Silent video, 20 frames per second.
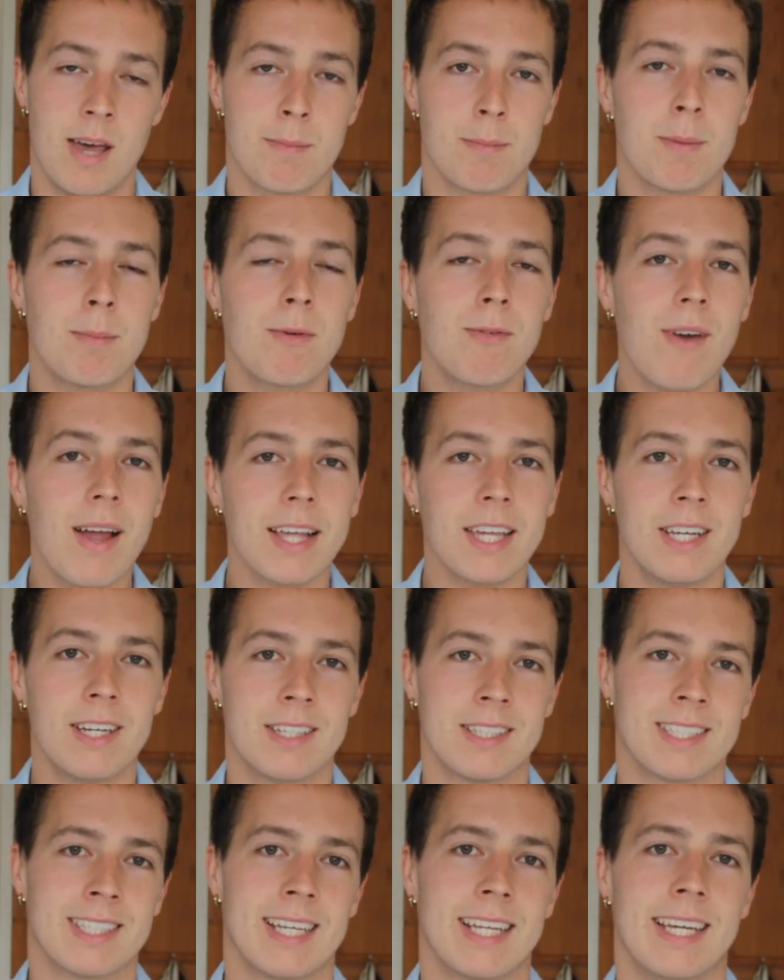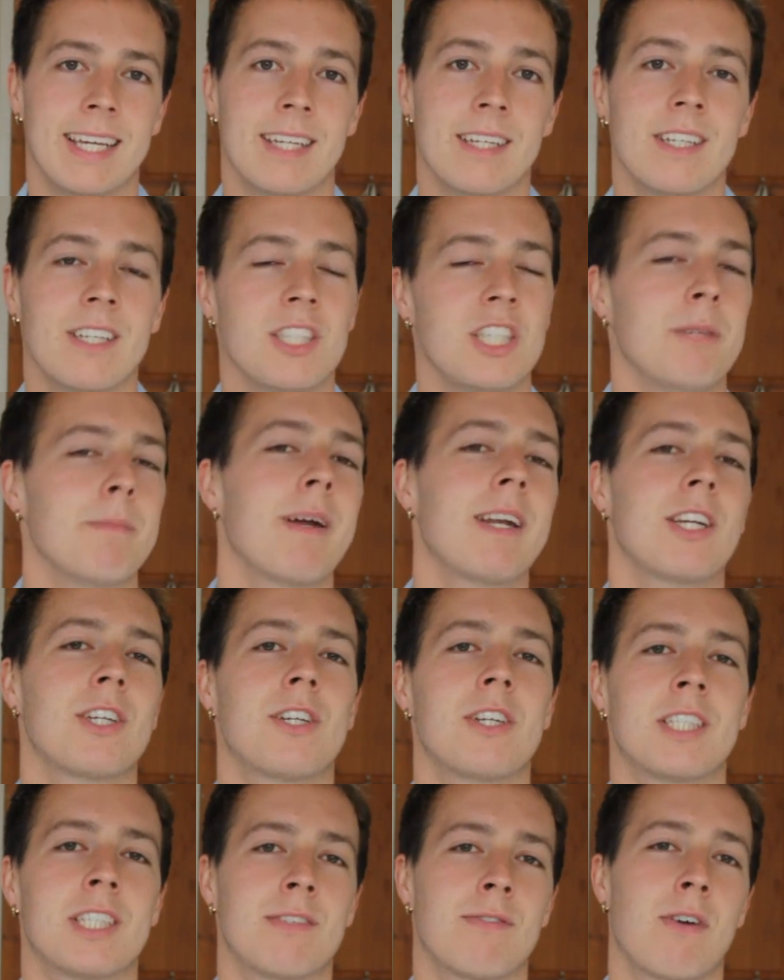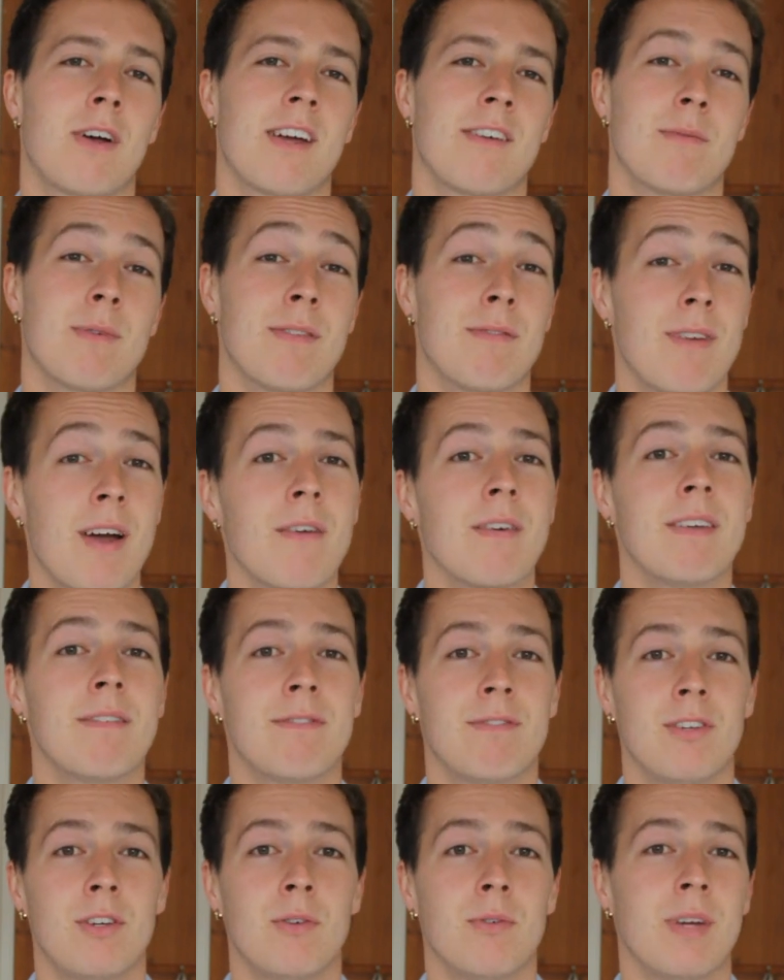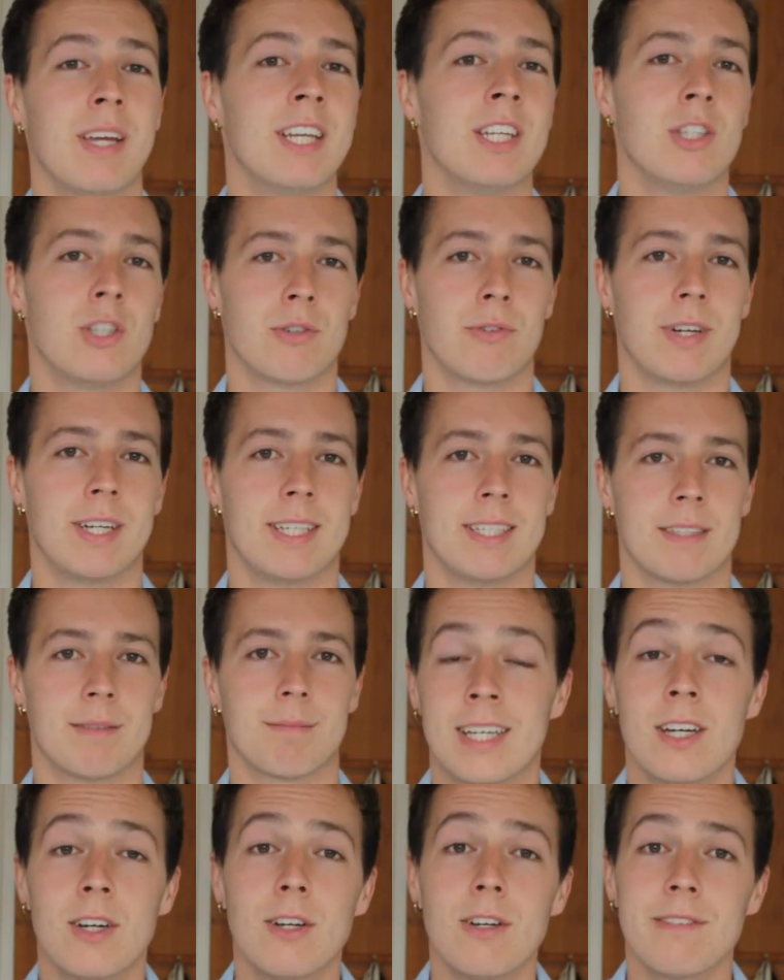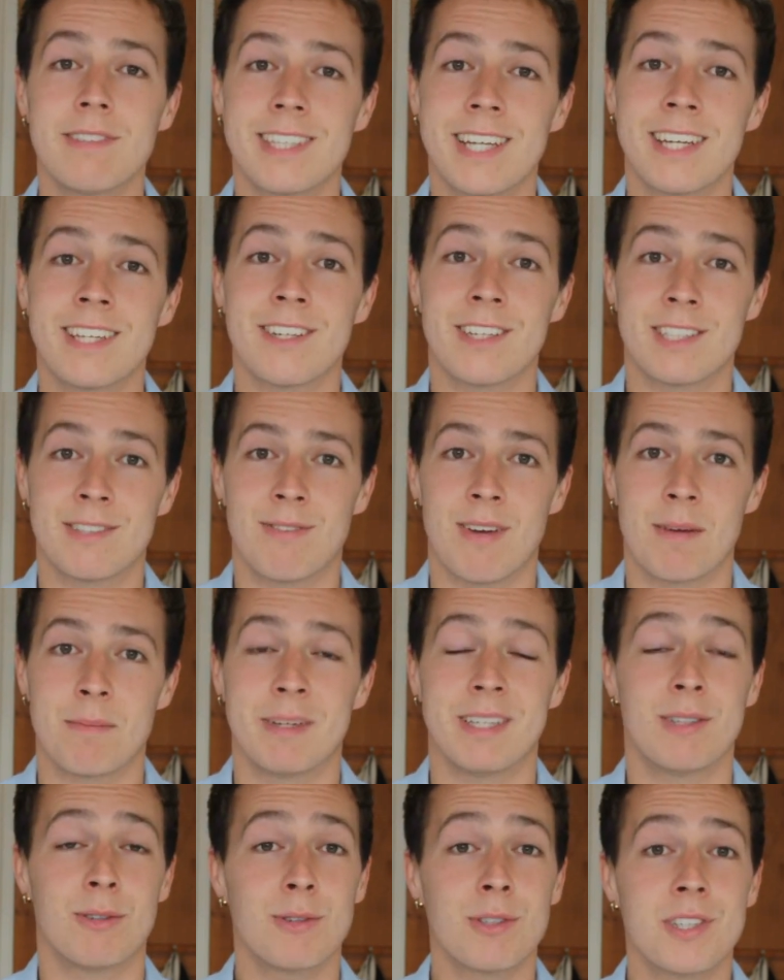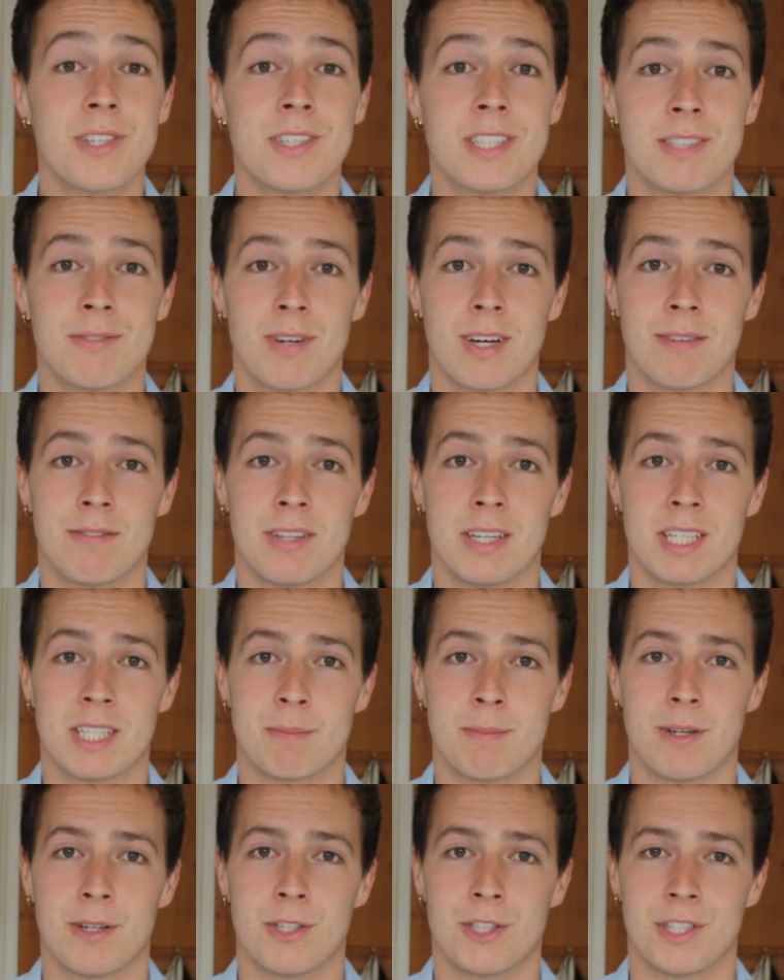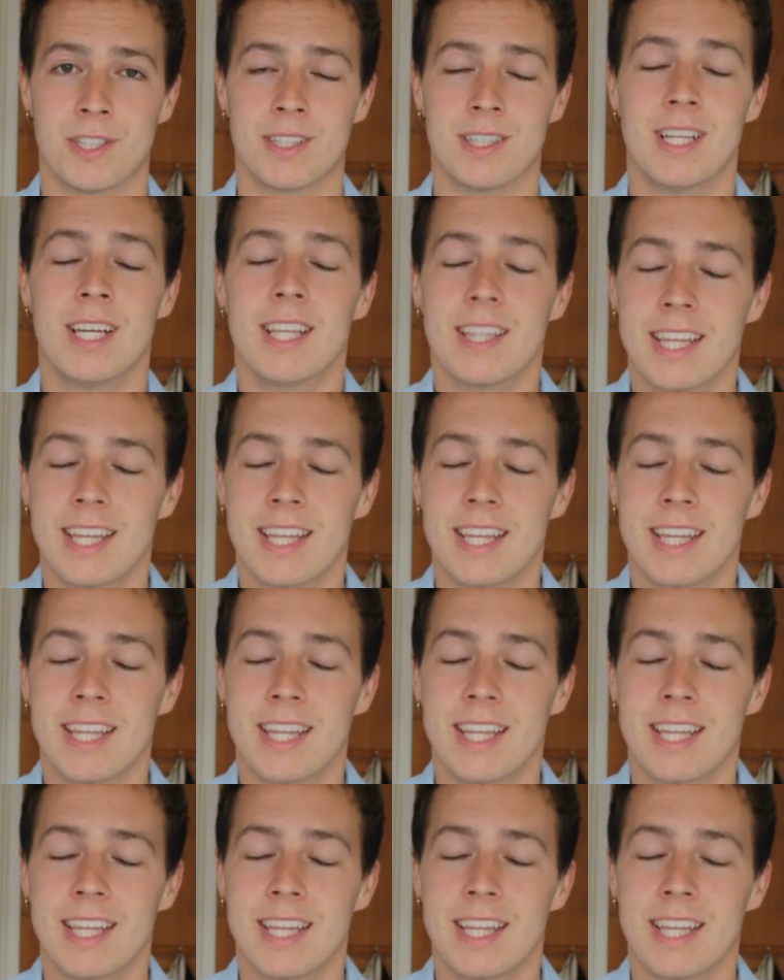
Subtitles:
But miraculously, she managed to survive with very few injuries. And a lot of Sadako's family also survived the explosion.